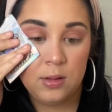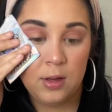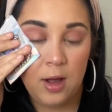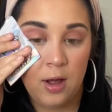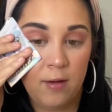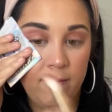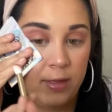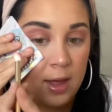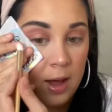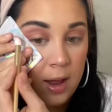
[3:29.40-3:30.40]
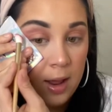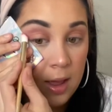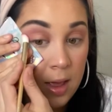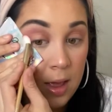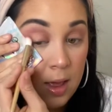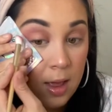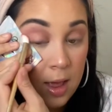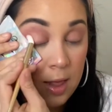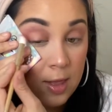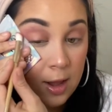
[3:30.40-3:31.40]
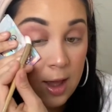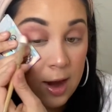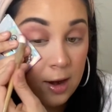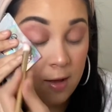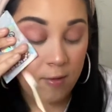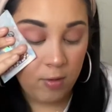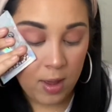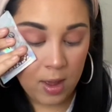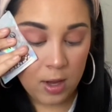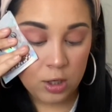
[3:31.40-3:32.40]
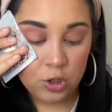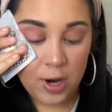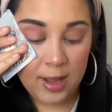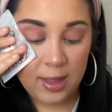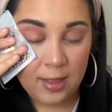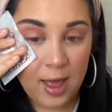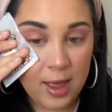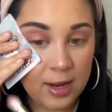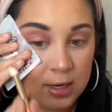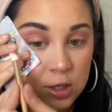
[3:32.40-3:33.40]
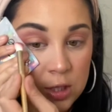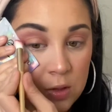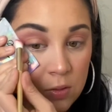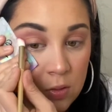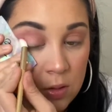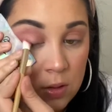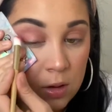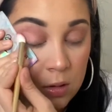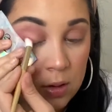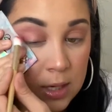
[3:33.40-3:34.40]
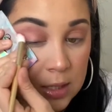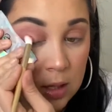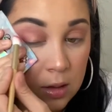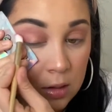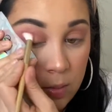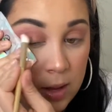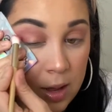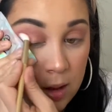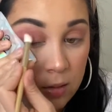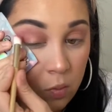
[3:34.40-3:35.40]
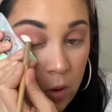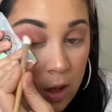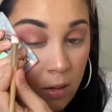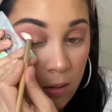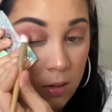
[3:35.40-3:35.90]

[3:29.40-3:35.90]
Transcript: of the eye, and then kind of dragging that into the crease a little bit as well.